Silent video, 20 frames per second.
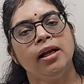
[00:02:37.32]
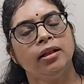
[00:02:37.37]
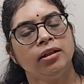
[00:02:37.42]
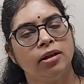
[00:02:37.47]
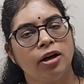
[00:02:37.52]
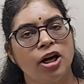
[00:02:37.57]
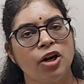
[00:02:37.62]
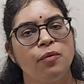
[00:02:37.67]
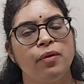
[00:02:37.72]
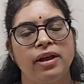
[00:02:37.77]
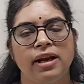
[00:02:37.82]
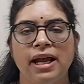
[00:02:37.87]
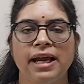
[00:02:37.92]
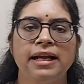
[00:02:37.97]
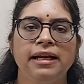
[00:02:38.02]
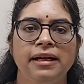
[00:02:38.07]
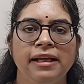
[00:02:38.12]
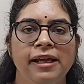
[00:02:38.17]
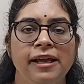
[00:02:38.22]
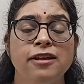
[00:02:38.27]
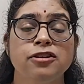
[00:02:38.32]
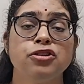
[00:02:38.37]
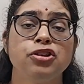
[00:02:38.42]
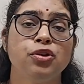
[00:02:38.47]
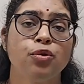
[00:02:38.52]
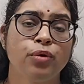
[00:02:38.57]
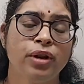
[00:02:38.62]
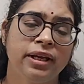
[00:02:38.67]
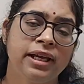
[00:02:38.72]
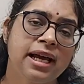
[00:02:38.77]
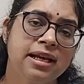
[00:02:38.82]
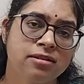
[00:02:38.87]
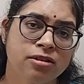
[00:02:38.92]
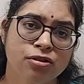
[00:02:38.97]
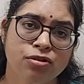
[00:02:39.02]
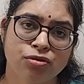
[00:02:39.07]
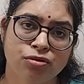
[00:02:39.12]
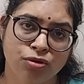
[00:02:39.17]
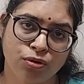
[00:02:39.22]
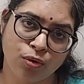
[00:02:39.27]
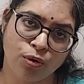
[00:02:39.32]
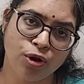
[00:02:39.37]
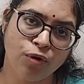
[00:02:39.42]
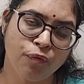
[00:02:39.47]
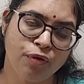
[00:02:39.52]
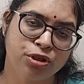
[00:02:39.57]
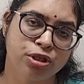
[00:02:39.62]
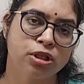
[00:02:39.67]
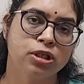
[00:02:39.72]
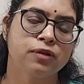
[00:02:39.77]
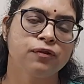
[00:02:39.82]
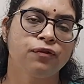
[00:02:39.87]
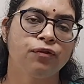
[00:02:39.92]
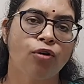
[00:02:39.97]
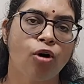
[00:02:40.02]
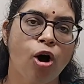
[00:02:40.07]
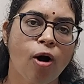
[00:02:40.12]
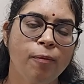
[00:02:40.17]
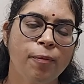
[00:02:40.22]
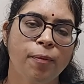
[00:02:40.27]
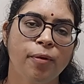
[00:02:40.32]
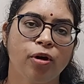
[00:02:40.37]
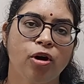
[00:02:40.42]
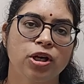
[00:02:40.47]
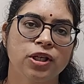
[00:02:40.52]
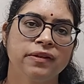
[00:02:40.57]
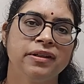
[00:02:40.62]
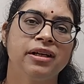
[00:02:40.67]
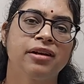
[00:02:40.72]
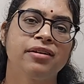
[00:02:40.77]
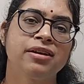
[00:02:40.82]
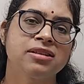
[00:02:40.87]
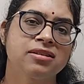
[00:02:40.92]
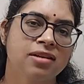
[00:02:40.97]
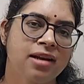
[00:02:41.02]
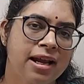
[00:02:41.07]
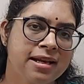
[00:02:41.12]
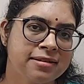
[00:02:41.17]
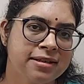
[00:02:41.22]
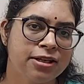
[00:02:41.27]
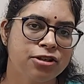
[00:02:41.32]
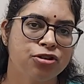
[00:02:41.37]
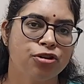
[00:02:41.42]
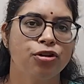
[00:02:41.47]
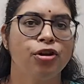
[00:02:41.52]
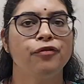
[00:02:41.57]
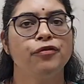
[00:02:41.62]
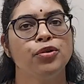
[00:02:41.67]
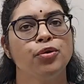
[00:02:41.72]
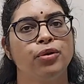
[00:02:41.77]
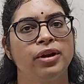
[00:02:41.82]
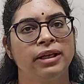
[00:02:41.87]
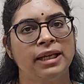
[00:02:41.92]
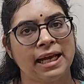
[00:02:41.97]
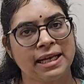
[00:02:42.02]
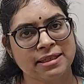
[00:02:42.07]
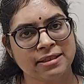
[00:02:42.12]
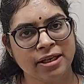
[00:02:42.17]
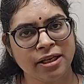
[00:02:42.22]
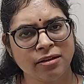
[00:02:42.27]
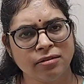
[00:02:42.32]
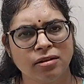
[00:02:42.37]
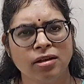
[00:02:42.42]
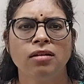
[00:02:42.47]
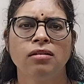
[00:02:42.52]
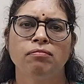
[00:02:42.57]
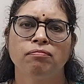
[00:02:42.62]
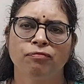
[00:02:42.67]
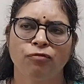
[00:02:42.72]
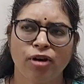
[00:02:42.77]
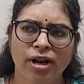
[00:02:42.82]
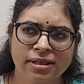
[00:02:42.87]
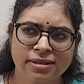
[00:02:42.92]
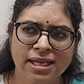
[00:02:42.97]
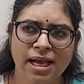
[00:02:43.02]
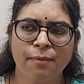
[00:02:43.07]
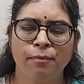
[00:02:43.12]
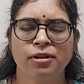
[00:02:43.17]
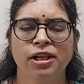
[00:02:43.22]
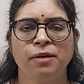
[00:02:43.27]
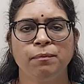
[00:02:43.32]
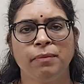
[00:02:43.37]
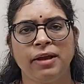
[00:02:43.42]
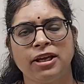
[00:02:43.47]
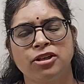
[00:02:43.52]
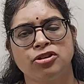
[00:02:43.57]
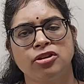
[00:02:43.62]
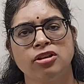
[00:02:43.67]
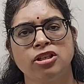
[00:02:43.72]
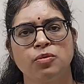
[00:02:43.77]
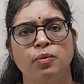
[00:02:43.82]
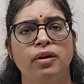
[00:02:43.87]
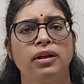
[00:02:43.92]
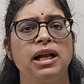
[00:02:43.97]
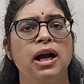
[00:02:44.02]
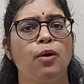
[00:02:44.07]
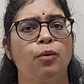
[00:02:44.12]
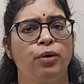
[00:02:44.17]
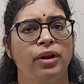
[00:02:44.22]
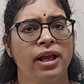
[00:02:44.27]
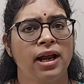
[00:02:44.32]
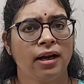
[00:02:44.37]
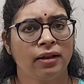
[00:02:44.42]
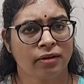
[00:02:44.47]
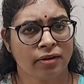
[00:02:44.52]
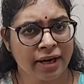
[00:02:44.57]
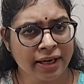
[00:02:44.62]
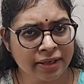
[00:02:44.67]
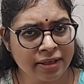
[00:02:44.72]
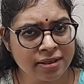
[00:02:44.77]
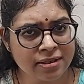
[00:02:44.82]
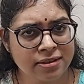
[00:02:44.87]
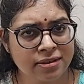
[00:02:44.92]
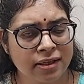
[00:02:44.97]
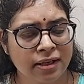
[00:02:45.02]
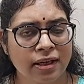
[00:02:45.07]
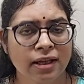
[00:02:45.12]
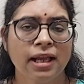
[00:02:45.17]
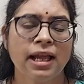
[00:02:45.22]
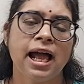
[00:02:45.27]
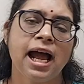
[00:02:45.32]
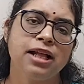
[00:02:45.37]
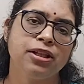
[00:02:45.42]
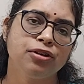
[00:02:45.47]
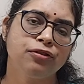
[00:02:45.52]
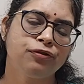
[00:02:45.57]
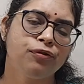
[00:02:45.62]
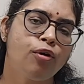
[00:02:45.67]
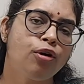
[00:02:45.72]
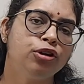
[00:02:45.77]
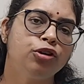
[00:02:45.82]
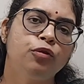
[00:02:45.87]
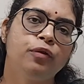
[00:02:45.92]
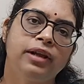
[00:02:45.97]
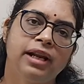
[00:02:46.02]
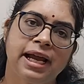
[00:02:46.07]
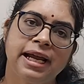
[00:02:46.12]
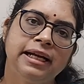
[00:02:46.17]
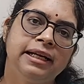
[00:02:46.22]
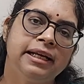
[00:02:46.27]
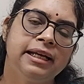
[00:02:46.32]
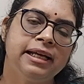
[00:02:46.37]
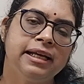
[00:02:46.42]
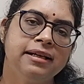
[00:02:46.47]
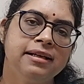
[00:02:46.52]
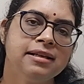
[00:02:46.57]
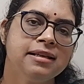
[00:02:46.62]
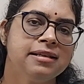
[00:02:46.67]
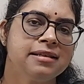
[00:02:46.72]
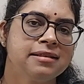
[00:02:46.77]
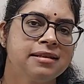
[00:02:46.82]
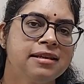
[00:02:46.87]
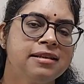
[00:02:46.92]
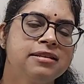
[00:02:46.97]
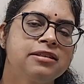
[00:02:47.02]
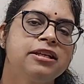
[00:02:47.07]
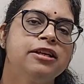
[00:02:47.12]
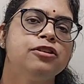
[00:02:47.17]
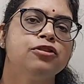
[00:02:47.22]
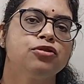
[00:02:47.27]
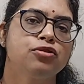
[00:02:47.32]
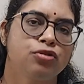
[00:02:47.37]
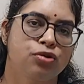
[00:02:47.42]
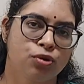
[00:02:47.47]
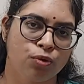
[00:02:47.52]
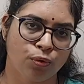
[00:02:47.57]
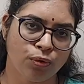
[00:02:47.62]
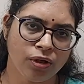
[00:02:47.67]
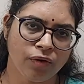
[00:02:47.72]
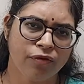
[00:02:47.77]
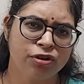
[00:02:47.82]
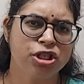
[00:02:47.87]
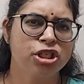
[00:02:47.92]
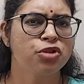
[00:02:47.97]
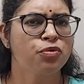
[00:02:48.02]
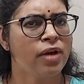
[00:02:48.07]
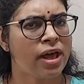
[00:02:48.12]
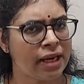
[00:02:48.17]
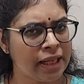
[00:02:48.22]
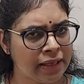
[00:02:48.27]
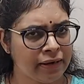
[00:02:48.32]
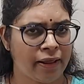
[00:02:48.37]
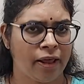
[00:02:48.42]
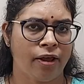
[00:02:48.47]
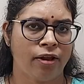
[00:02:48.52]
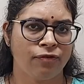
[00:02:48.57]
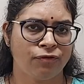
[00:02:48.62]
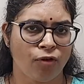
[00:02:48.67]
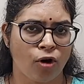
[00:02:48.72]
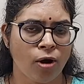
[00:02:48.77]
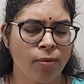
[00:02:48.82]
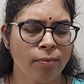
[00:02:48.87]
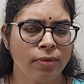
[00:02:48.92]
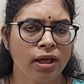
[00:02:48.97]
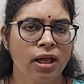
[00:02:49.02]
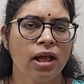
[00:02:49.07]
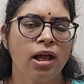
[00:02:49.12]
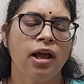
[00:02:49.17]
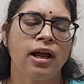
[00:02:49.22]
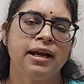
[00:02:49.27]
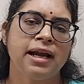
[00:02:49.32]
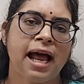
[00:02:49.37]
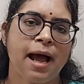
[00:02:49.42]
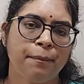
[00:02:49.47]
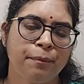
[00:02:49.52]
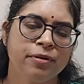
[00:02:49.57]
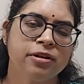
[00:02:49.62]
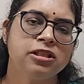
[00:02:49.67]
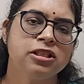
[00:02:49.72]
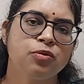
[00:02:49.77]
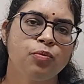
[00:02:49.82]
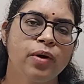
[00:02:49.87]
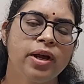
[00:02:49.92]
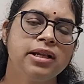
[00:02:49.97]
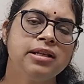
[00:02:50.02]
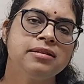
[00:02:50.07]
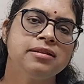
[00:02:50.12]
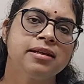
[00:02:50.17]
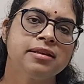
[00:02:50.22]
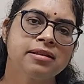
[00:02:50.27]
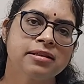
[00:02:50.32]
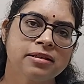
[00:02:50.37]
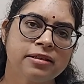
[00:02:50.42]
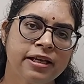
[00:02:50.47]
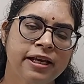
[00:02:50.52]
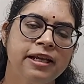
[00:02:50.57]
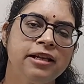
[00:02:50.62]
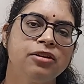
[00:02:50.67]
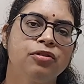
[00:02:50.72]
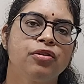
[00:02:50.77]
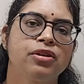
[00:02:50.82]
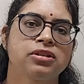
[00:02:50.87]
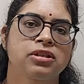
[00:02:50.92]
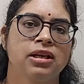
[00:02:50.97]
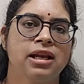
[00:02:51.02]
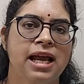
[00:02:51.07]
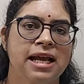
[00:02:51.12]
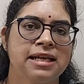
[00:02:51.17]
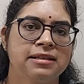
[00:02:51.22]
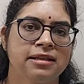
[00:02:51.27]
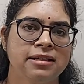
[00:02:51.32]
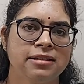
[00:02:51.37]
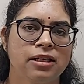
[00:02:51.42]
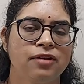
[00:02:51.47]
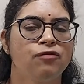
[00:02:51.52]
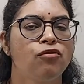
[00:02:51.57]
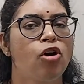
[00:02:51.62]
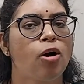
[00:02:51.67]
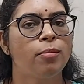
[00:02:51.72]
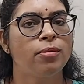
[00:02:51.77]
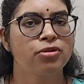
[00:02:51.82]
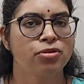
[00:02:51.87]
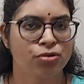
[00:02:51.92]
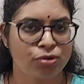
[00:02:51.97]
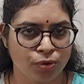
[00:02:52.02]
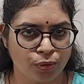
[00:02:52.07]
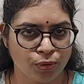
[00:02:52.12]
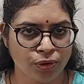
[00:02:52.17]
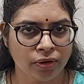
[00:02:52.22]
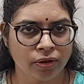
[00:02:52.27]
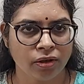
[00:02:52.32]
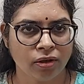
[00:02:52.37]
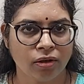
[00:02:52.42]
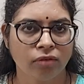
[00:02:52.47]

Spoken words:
Third variety is uric acid stone, which is formed because of the crystallization of uric acid, for example in patients with gouty arthritis. And the fourth variety is cystine stone, which is very rare form. It happens when cystine crystallizes and forms a stone.